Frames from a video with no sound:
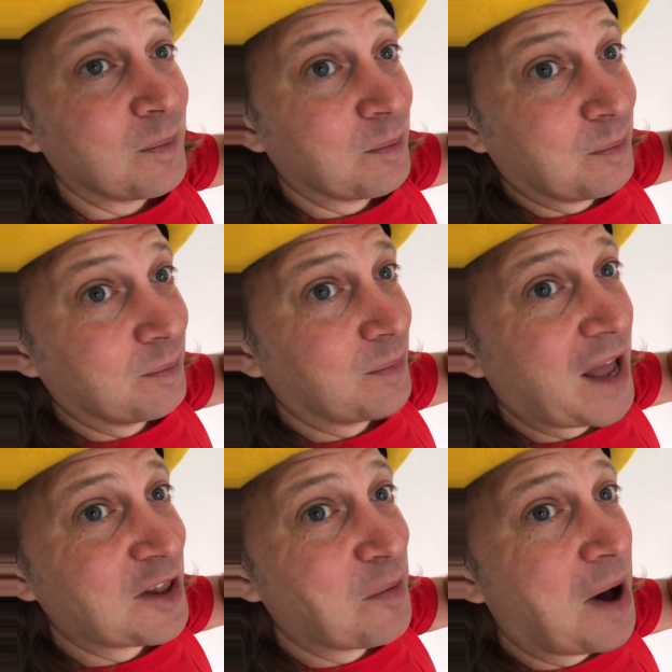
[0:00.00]

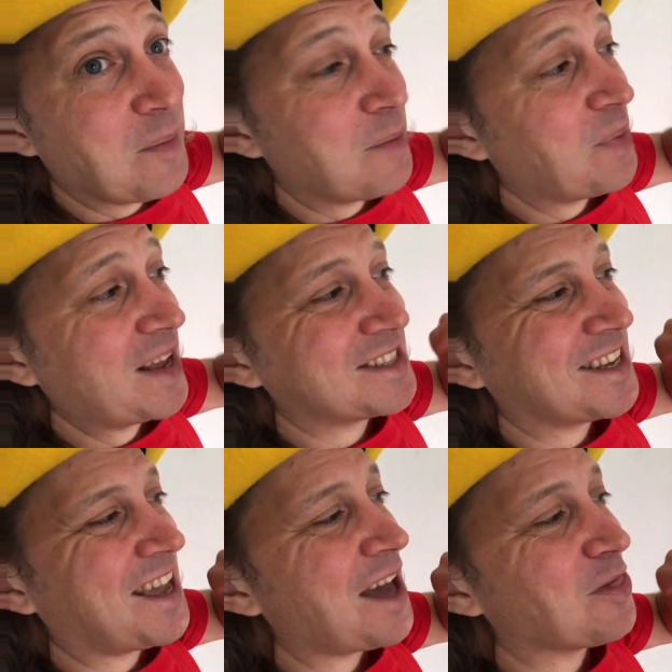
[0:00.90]
edamame bean to
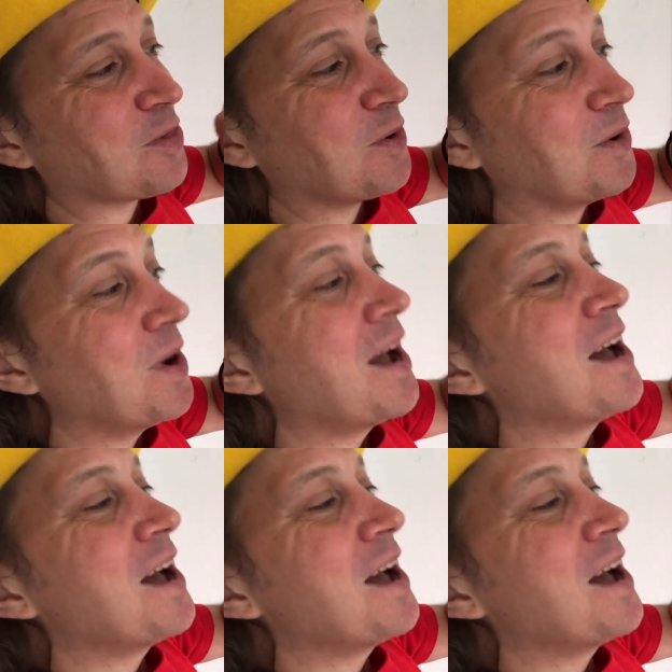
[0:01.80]
get through.